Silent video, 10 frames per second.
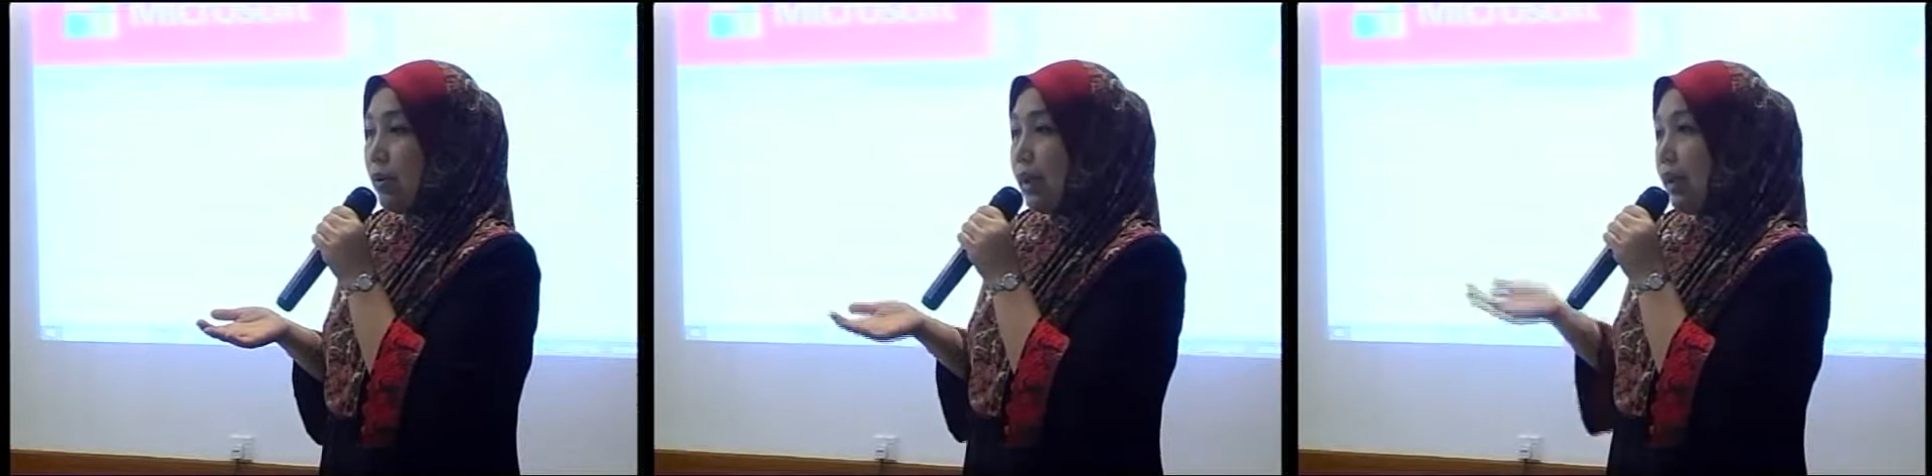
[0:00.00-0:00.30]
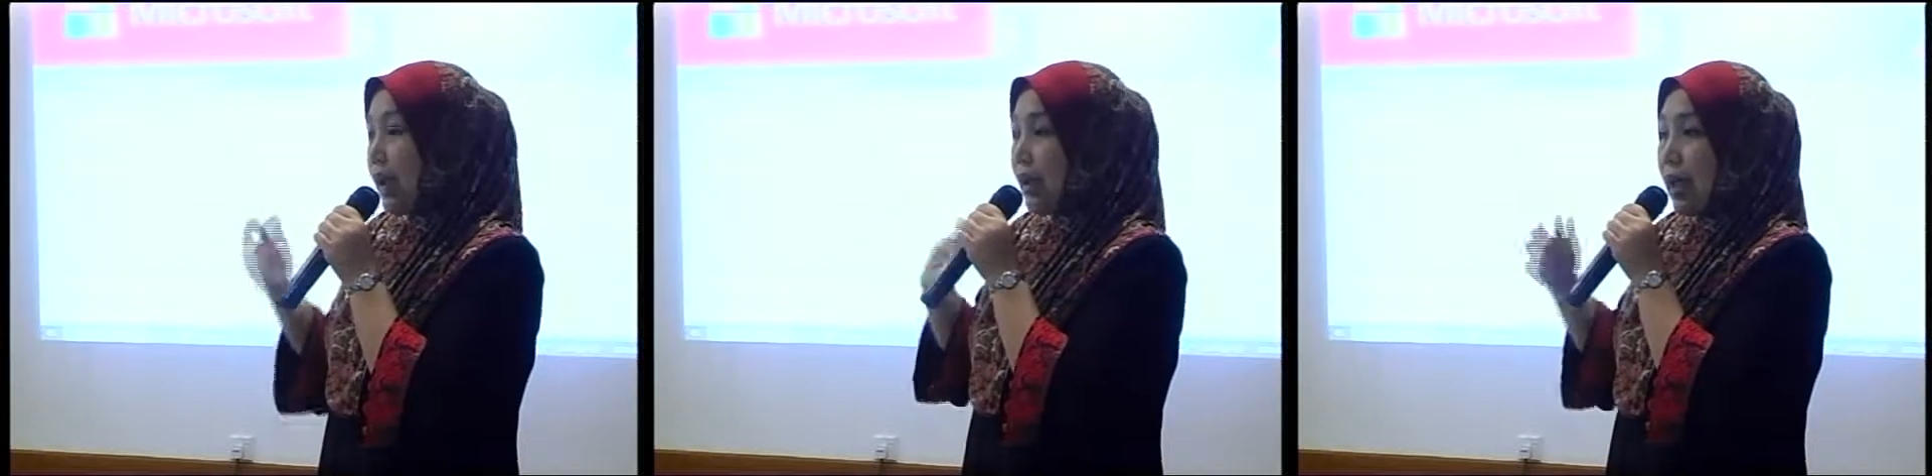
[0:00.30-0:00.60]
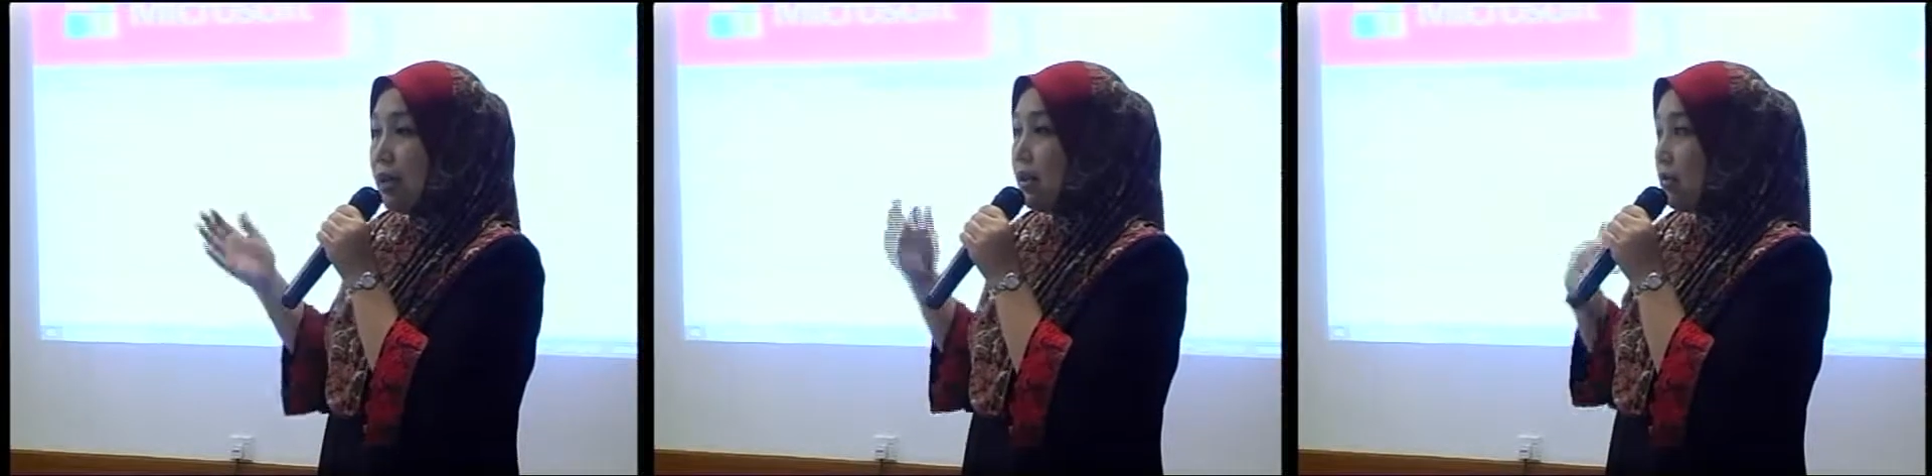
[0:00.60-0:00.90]
and I
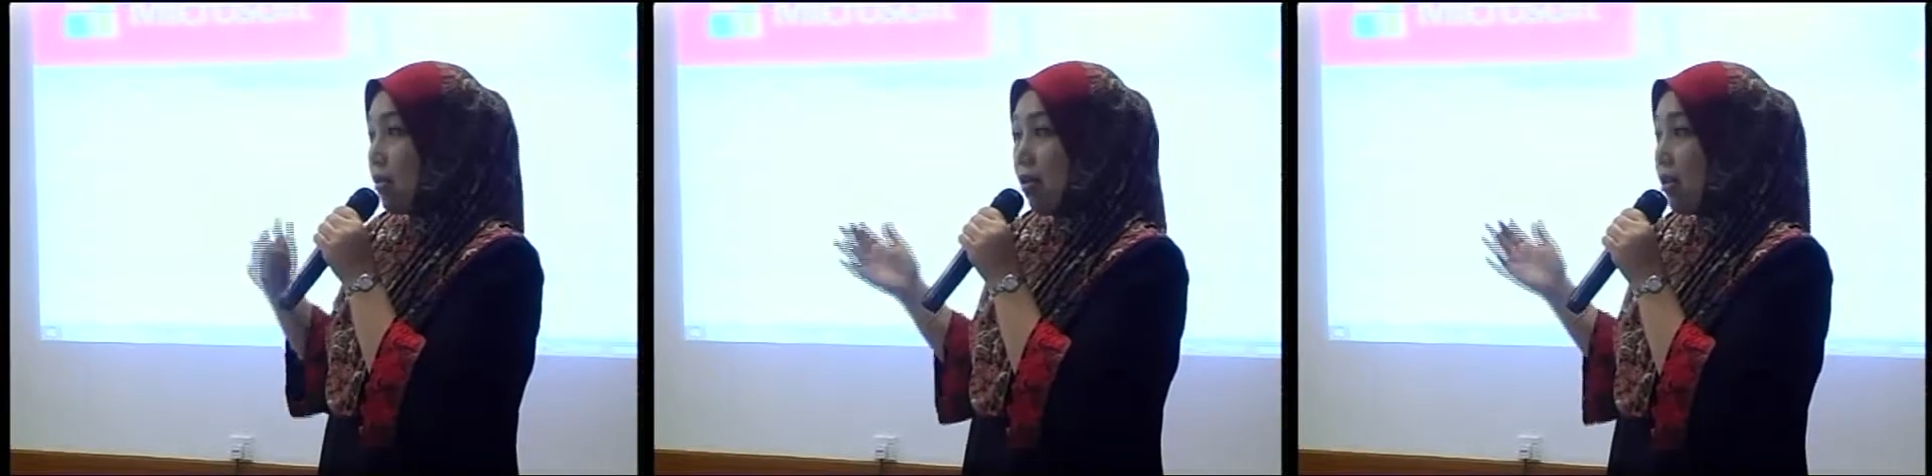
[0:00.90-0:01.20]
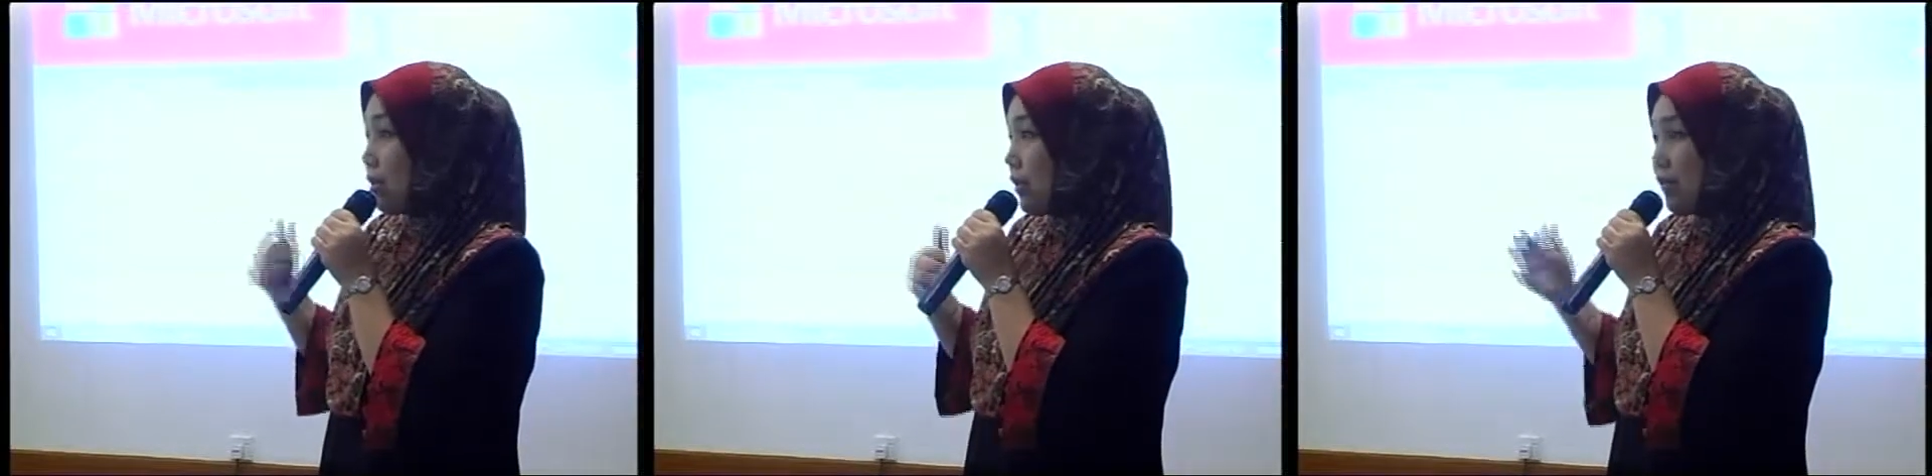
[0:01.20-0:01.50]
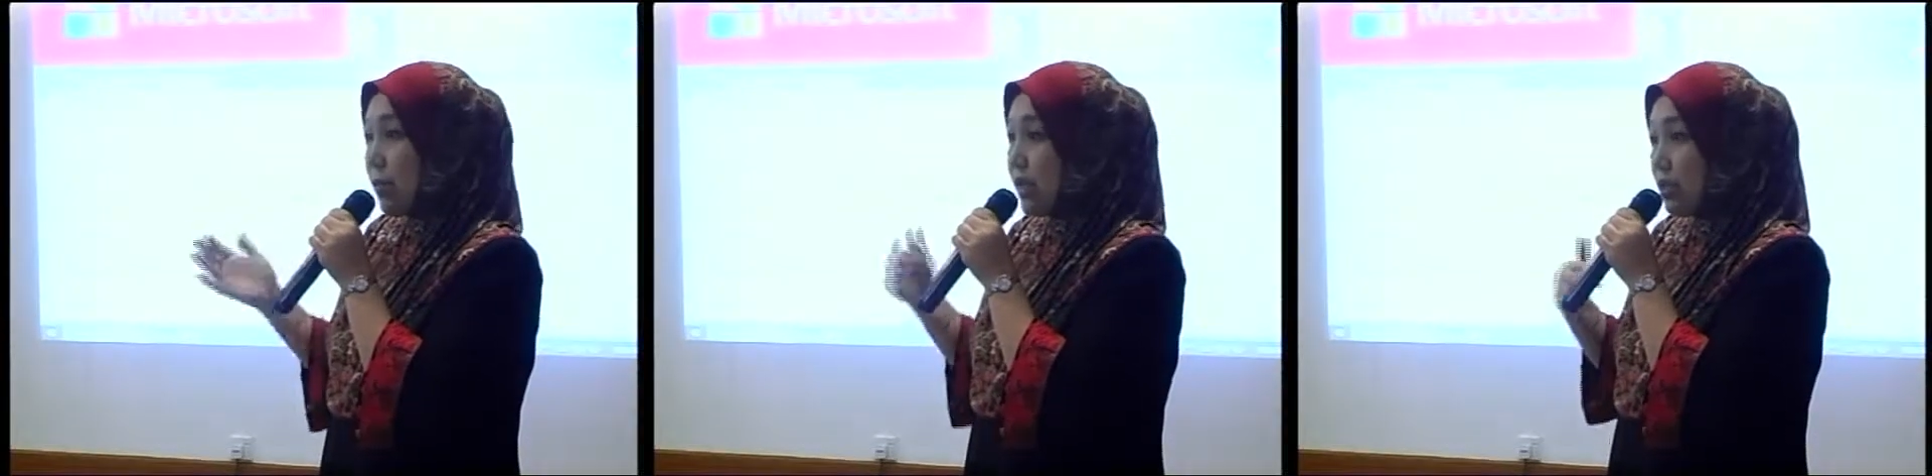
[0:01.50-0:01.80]
added all of my